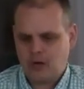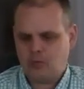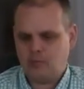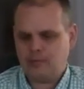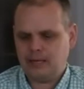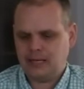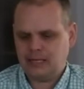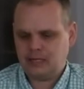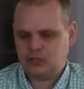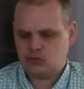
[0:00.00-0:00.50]

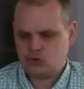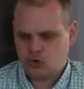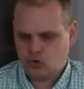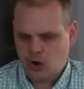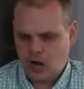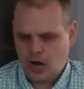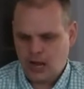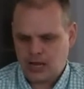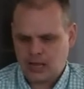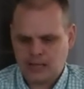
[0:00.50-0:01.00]
many
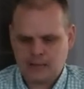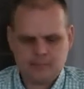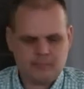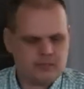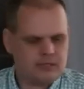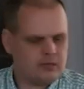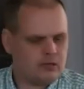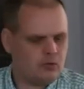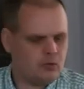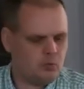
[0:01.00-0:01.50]

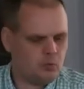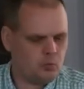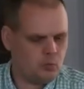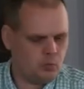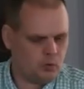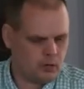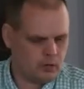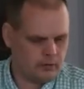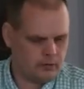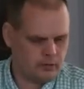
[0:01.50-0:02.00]
tribes
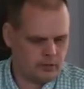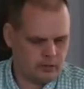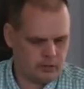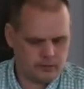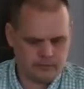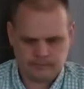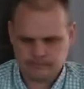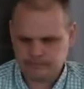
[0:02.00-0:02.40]
were there?